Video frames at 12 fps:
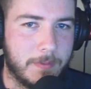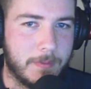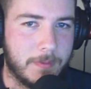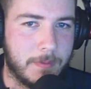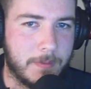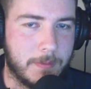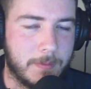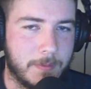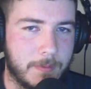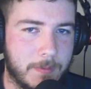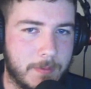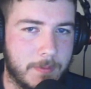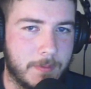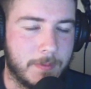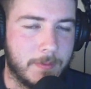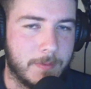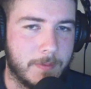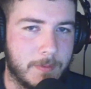
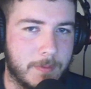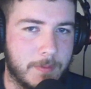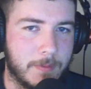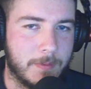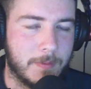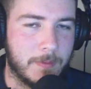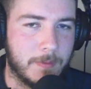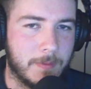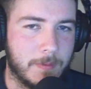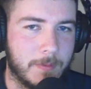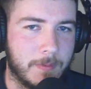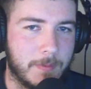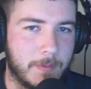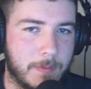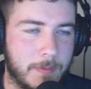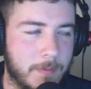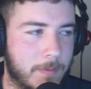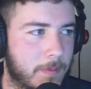
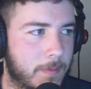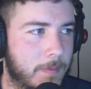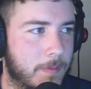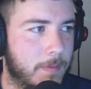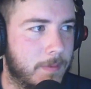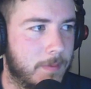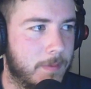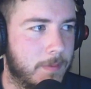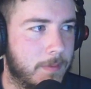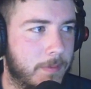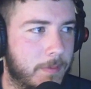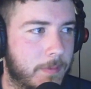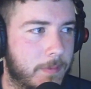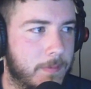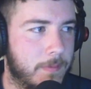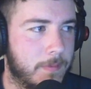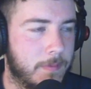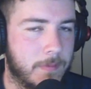
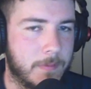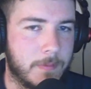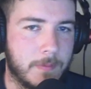The person shown says nothing.